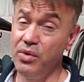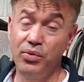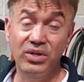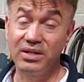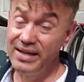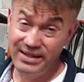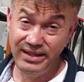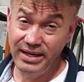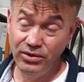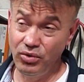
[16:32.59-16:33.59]
for the
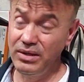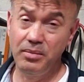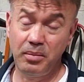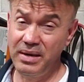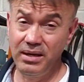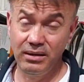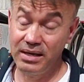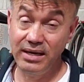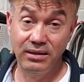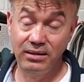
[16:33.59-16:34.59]
98, you're gonna be paying
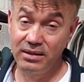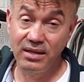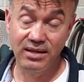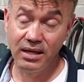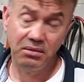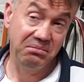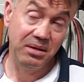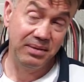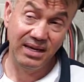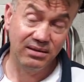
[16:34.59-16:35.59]
9, 10,000,
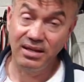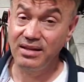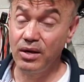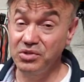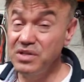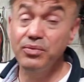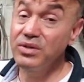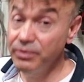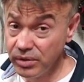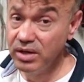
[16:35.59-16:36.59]
maybe 8, 10,000 just for
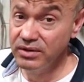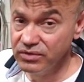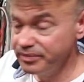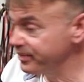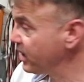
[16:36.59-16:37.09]
the furnace.